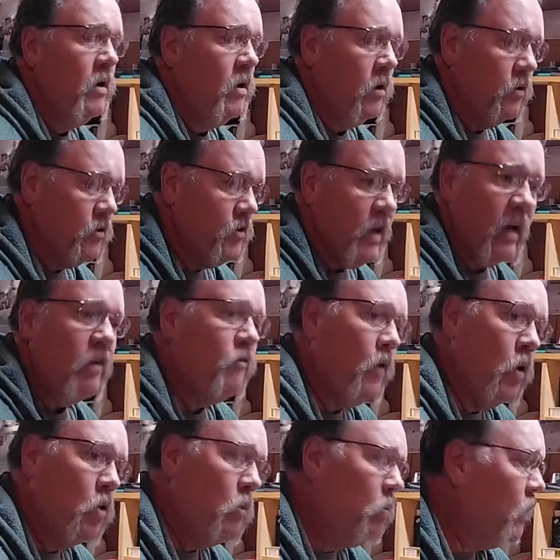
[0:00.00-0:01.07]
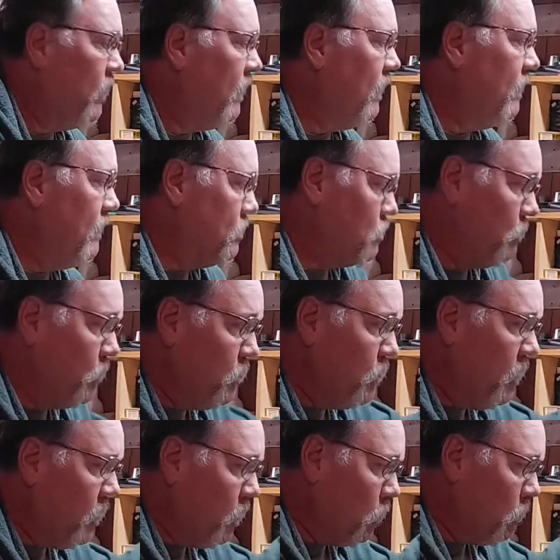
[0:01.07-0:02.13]
On a second focal plane, there's a
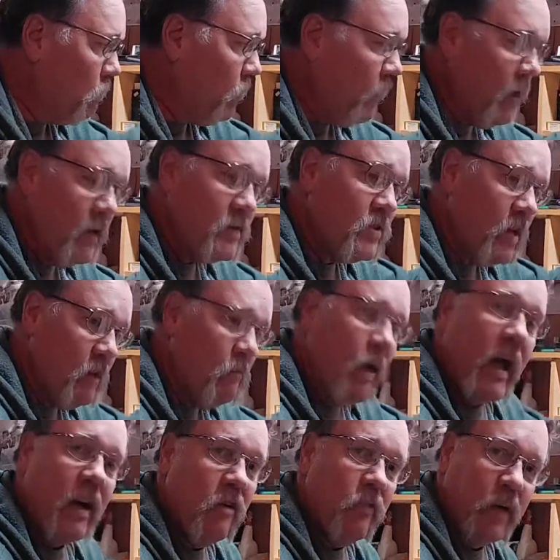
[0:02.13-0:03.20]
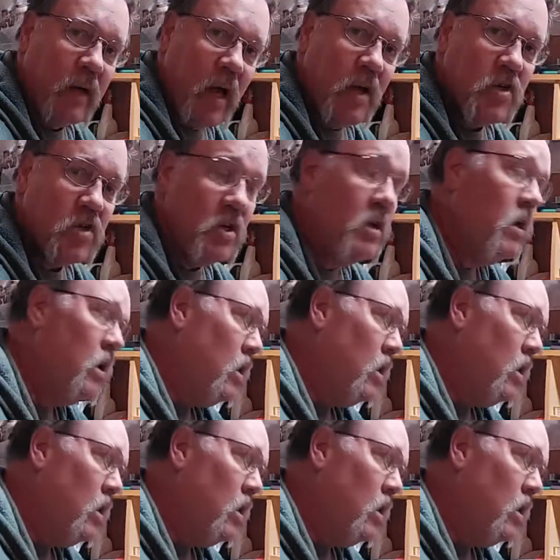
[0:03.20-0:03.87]
particular place in magnification